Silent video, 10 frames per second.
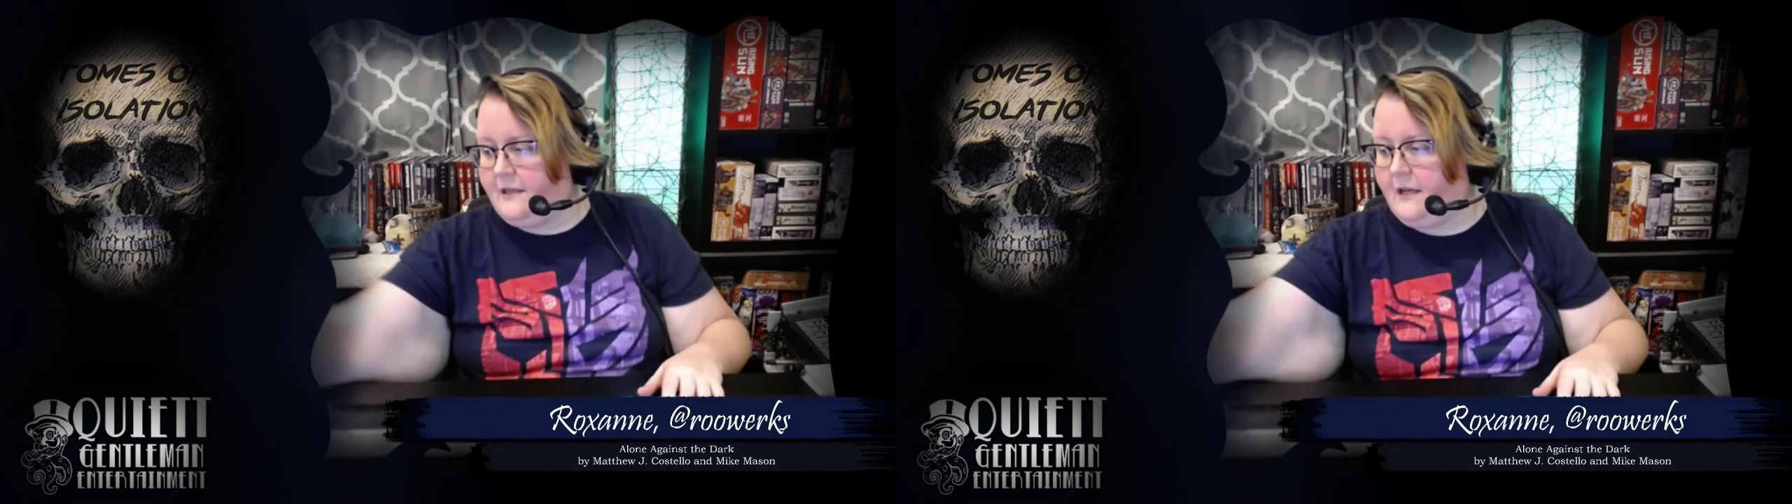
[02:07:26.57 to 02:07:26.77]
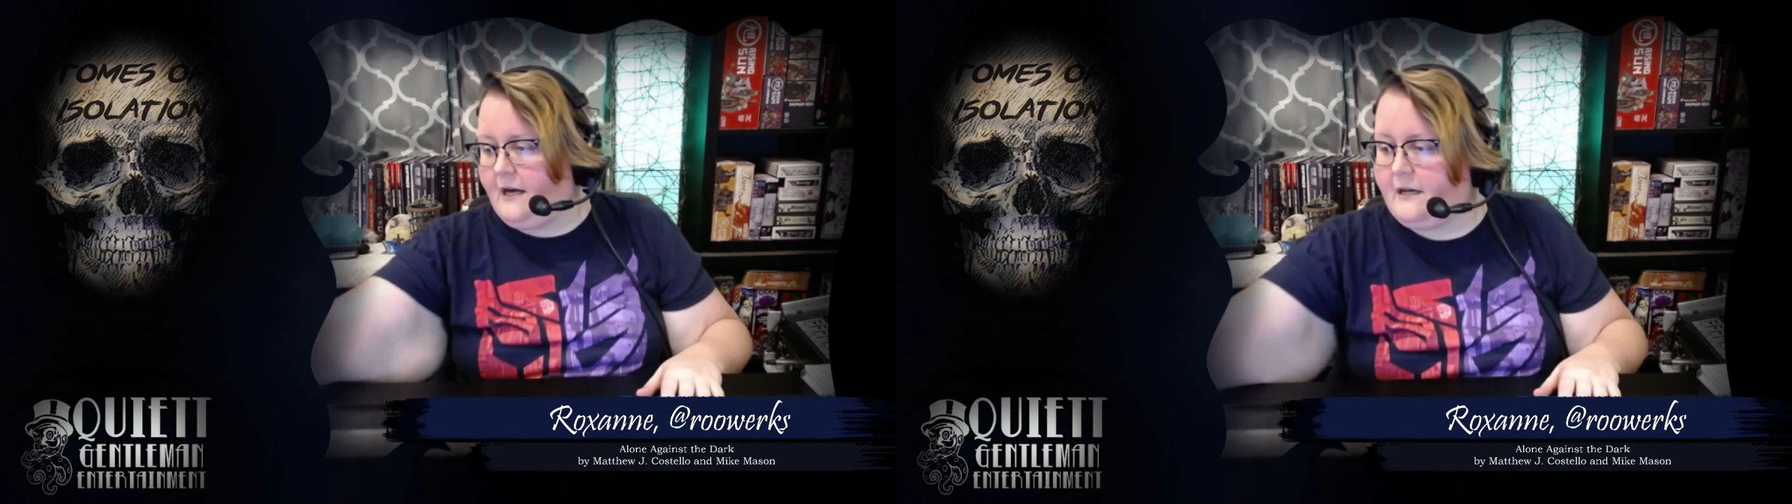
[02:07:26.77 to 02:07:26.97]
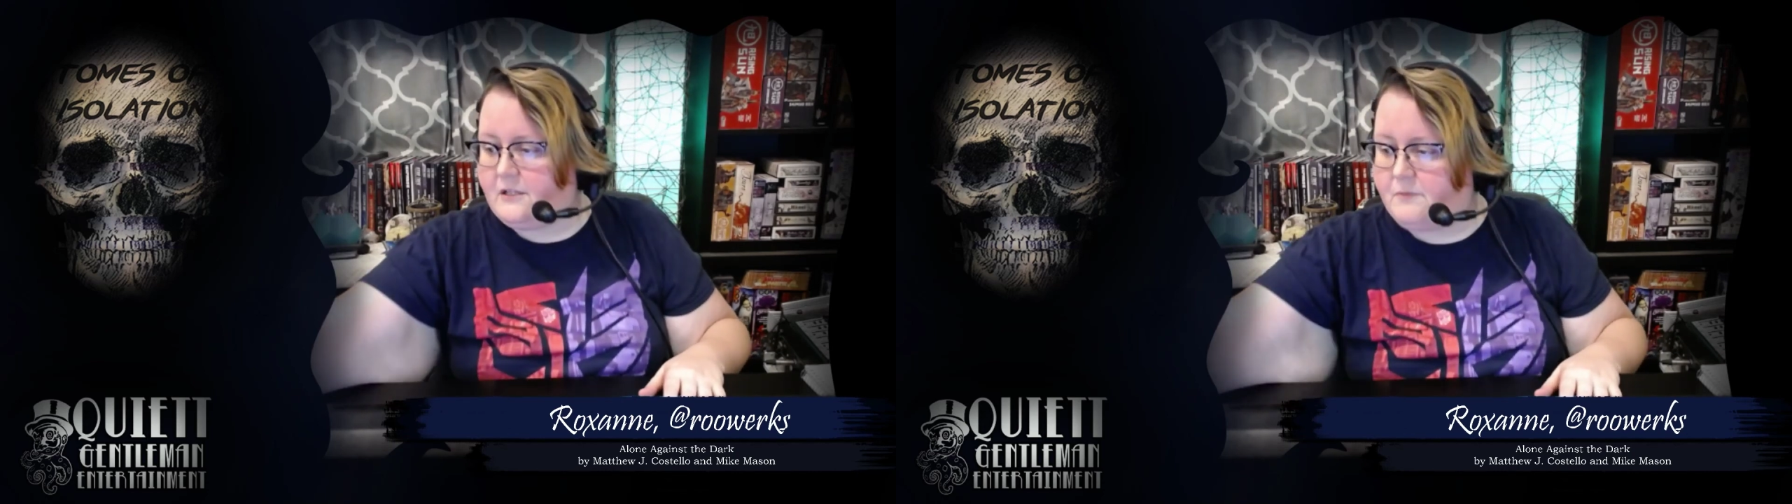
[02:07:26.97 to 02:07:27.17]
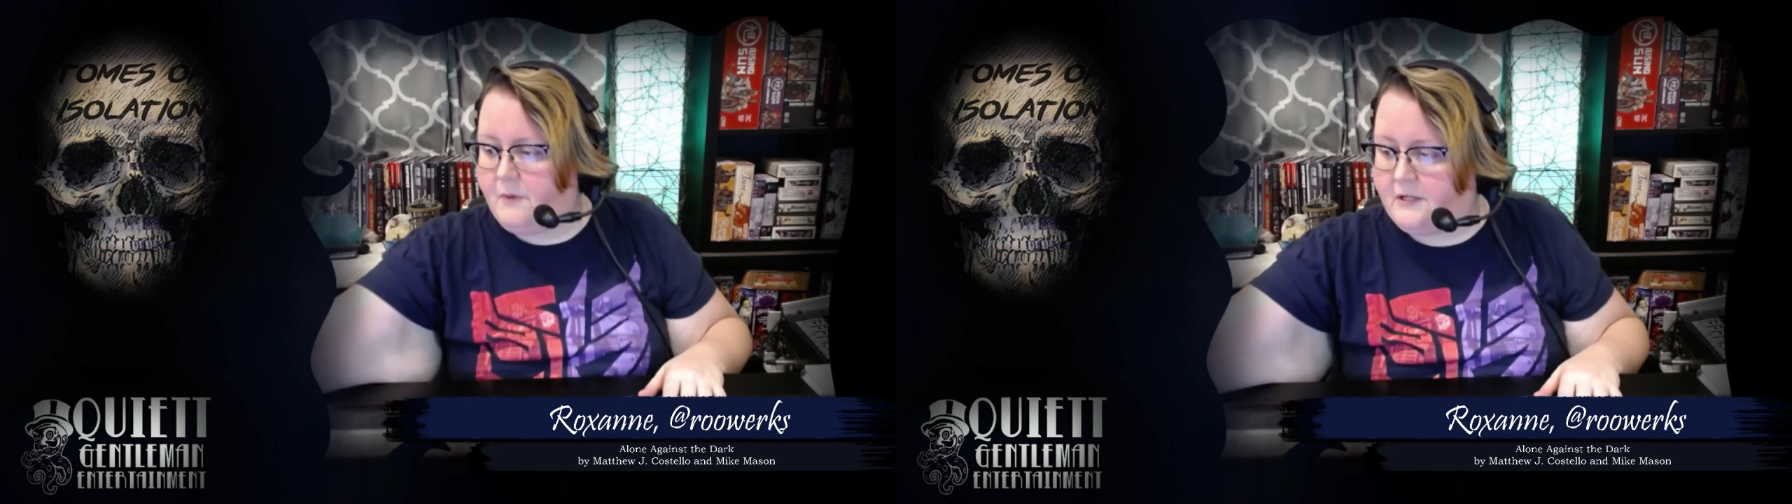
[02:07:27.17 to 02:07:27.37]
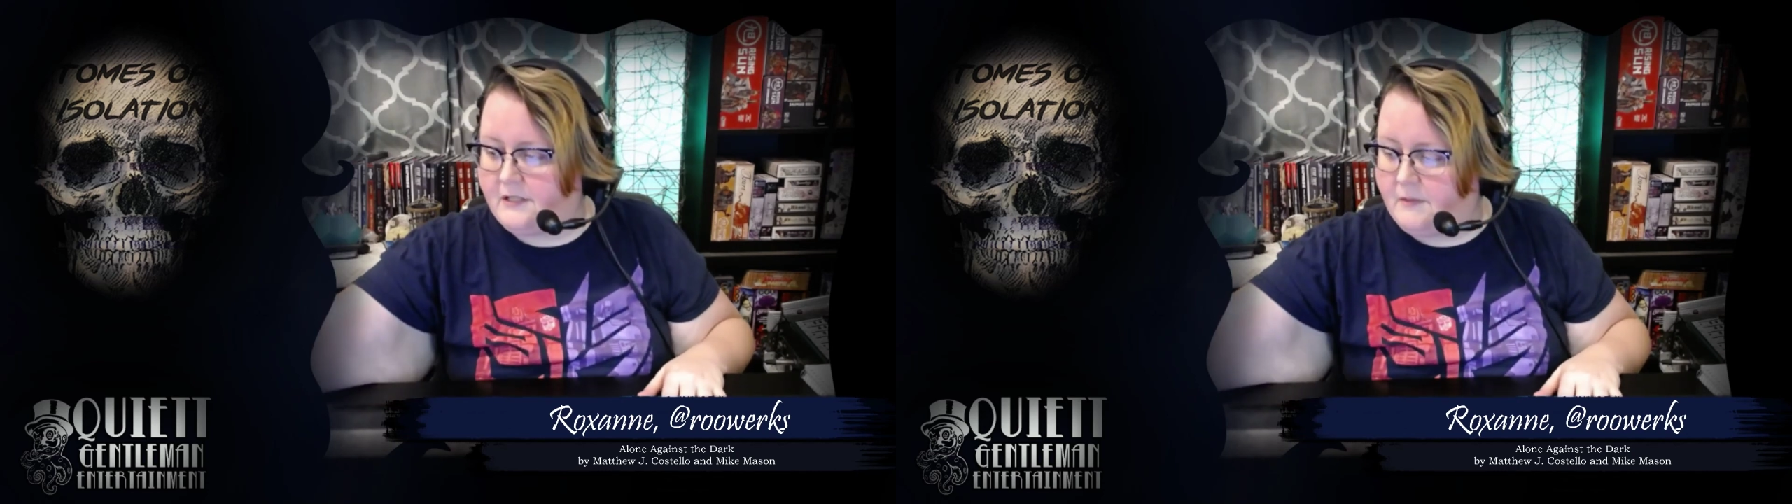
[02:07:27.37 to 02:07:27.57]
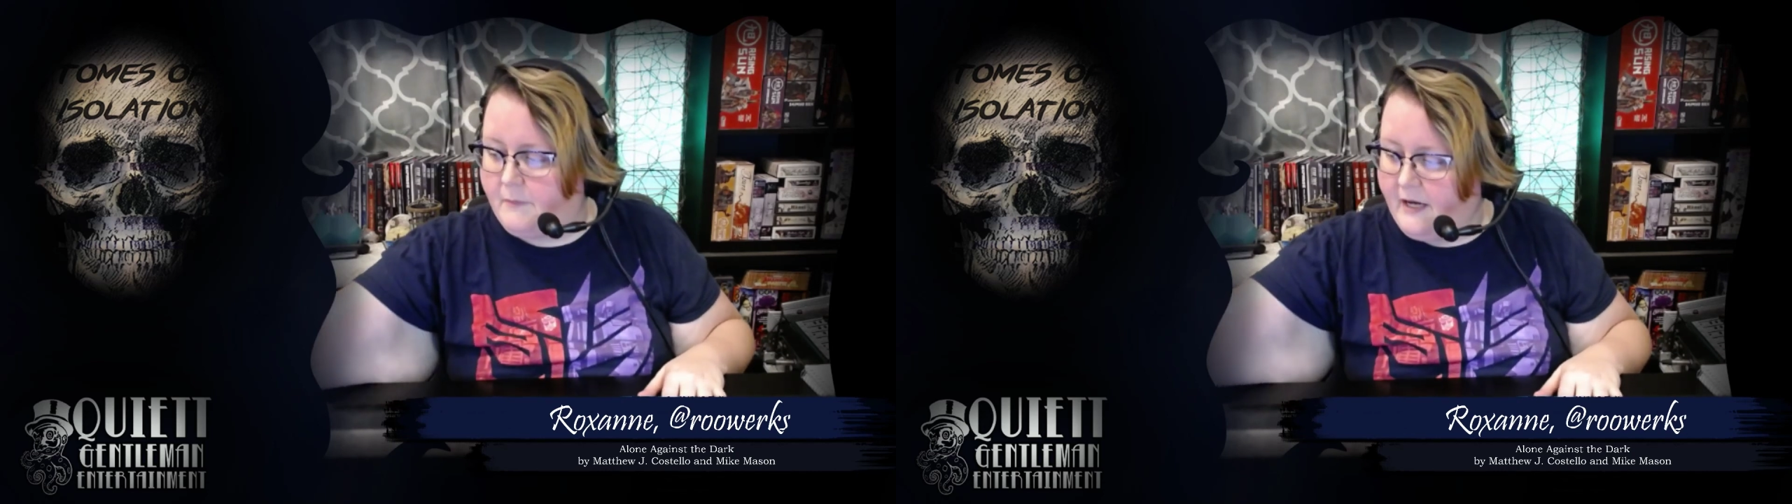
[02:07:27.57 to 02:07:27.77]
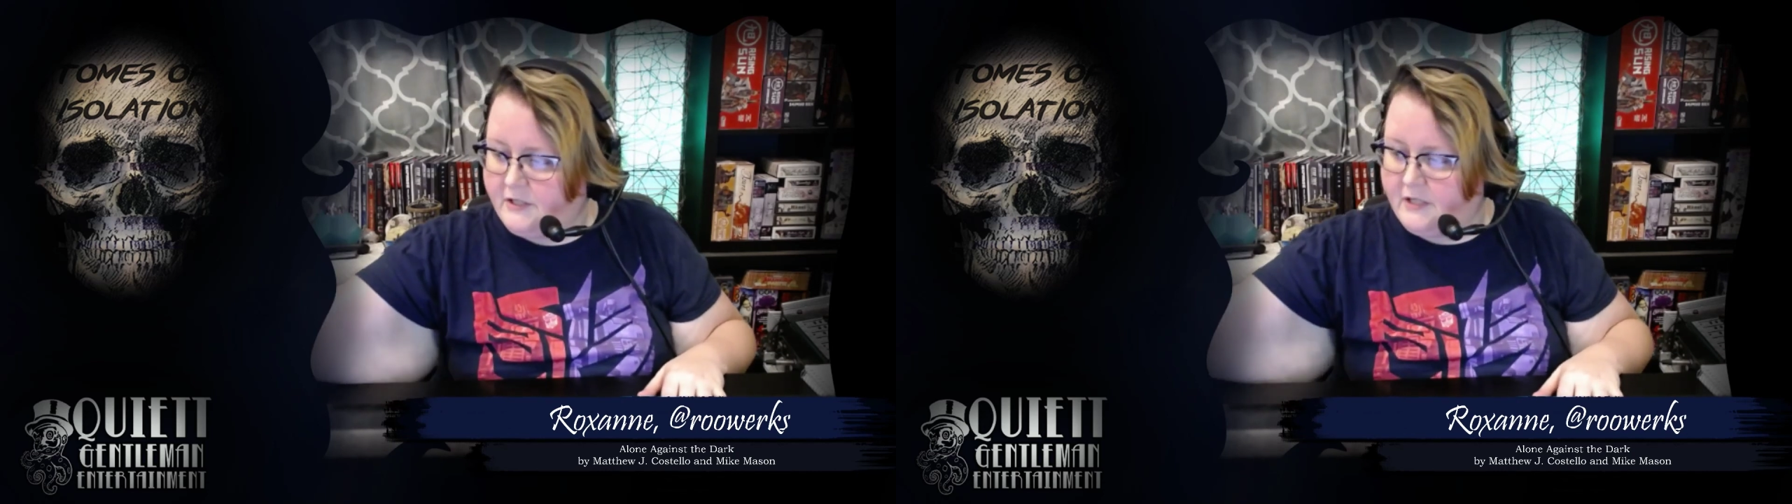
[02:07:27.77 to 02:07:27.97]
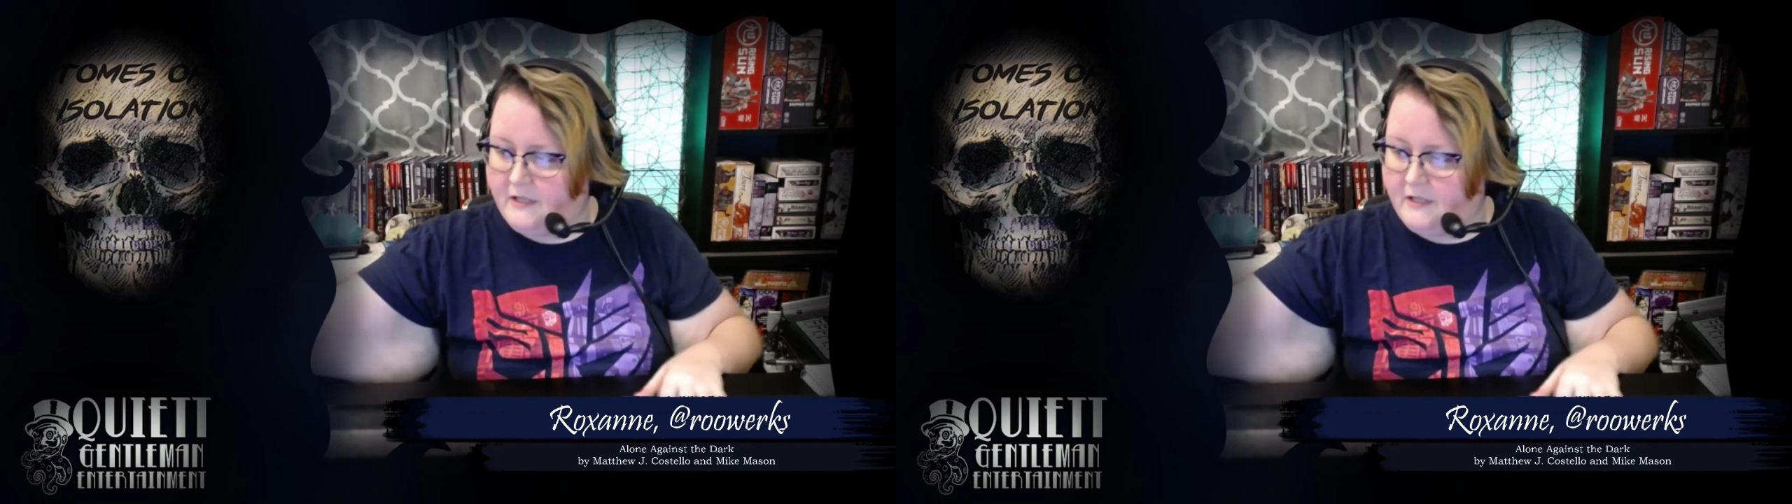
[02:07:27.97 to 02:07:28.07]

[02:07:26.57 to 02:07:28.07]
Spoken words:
audience participation.